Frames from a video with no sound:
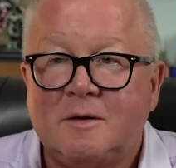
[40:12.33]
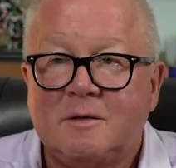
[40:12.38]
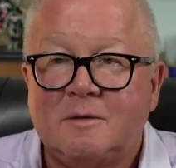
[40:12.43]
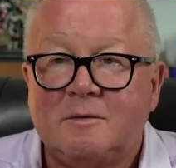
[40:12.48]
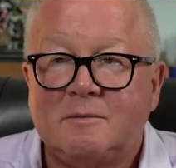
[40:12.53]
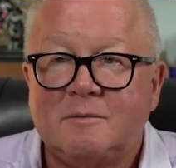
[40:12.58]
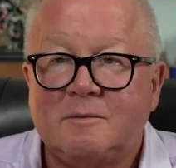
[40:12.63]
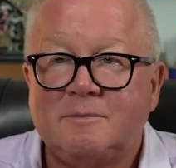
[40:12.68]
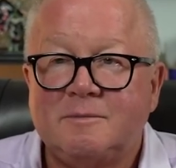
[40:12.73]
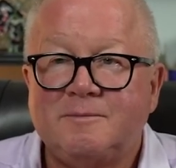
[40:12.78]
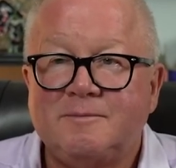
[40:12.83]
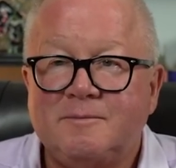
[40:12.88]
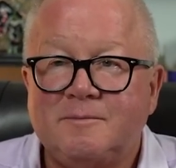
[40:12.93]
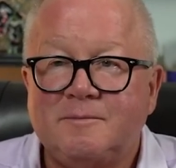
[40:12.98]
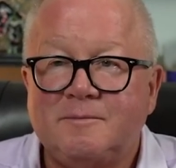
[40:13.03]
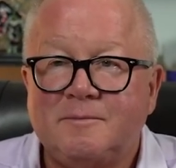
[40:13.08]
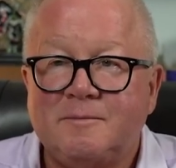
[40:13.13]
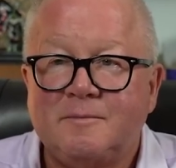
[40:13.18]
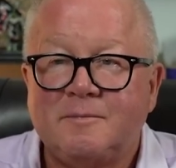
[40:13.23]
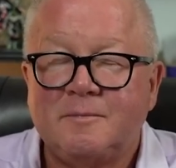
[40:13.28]
Mm-hmm.
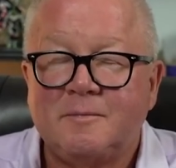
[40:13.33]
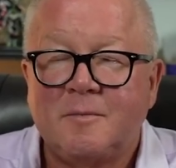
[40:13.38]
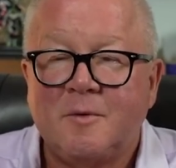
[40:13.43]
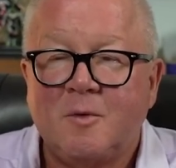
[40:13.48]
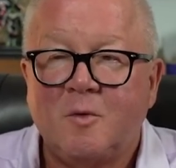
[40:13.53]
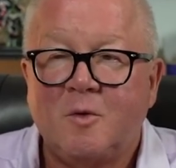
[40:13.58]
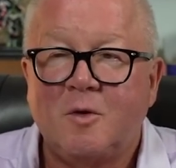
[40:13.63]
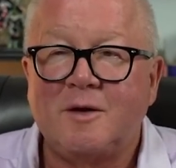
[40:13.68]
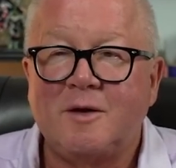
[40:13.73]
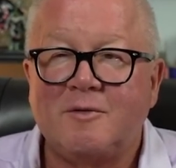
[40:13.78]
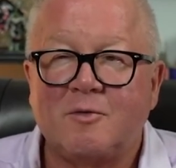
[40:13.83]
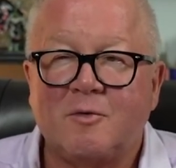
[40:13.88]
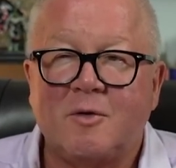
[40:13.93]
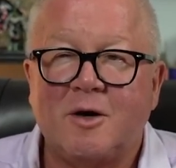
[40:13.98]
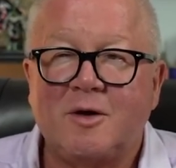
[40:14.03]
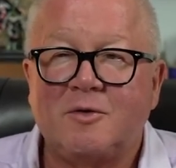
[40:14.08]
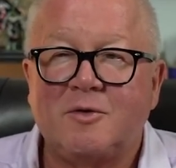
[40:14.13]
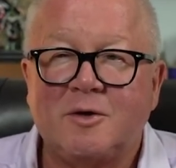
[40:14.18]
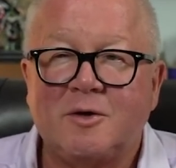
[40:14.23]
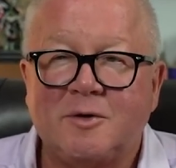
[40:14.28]
Gotcha. We'll leave it right
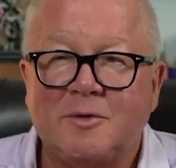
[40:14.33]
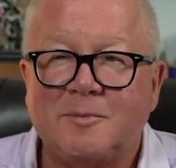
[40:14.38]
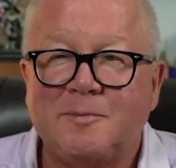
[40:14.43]
there.